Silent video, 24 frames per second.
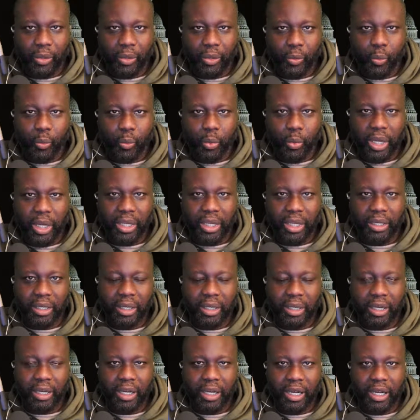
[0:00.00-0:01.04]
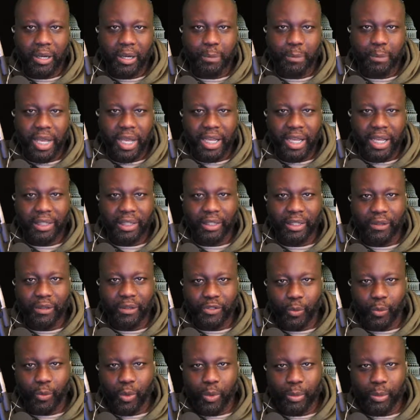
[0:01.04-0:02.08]
when a man loves a
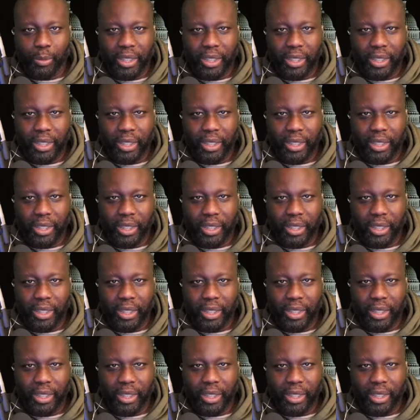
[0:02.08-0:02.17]
woman